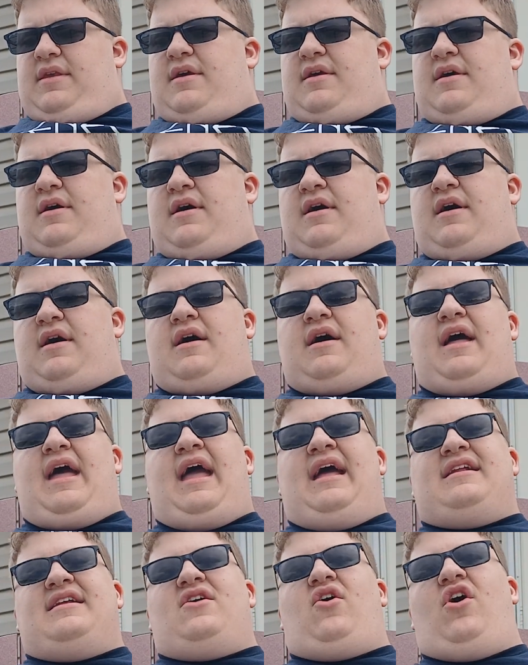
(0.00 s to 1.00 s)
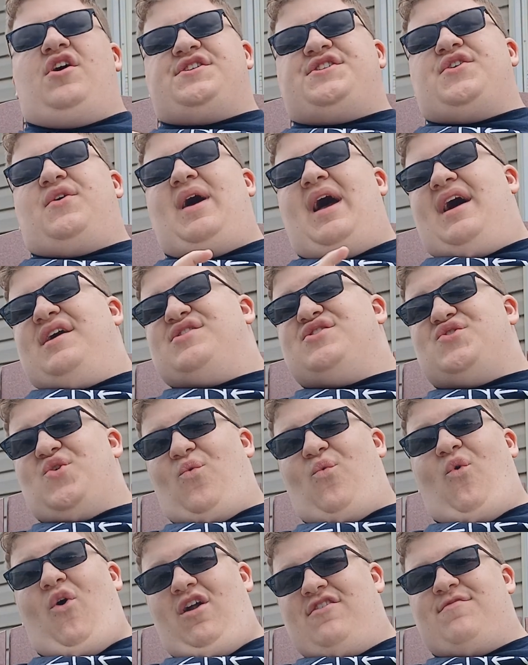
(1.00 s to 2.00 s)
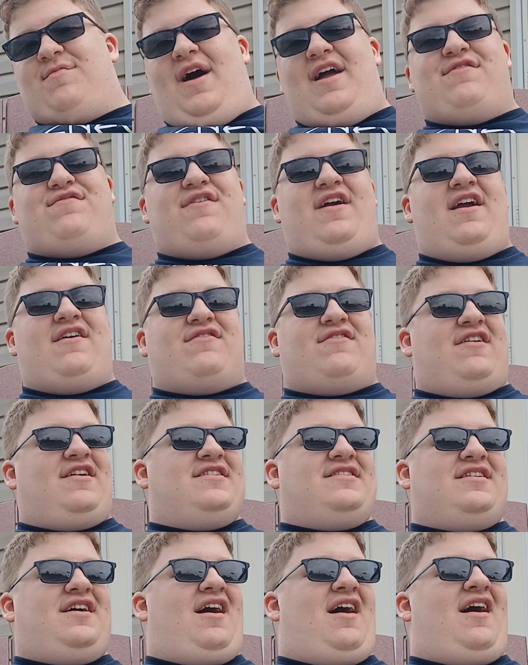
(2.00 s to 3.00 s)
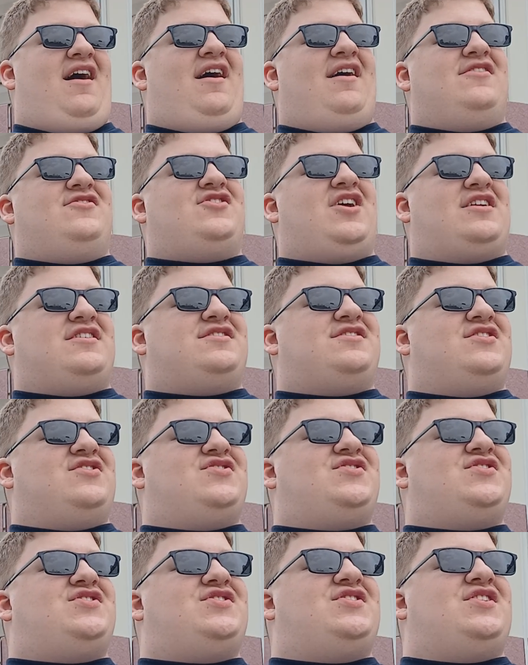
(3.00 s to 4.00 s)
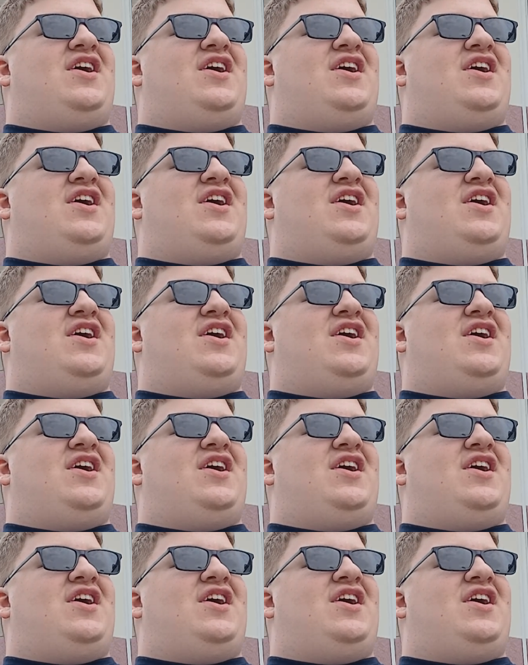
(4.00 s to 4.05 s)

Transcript: it also has one of my favorite Genesis